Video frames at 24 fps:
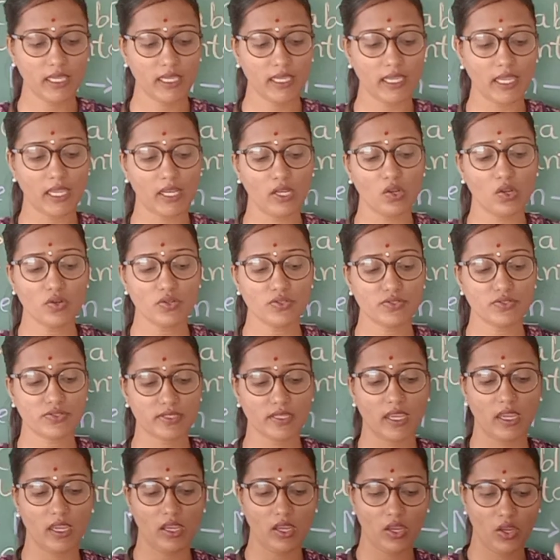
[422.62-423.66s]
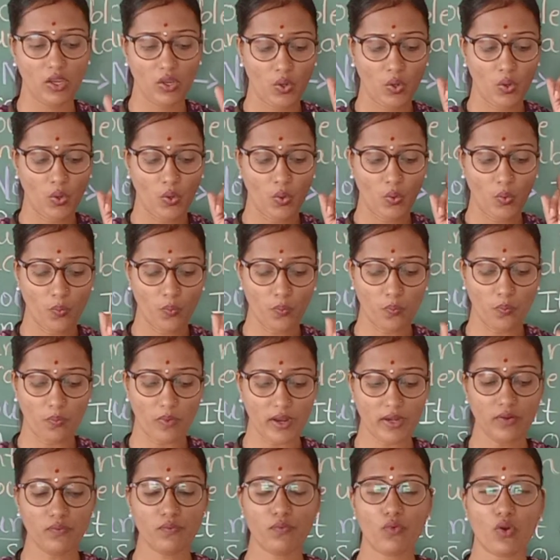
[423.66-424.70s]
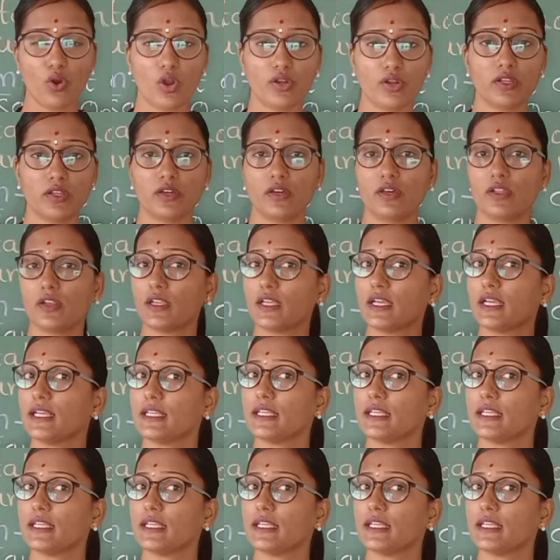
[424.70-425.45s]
cannot say 1 water,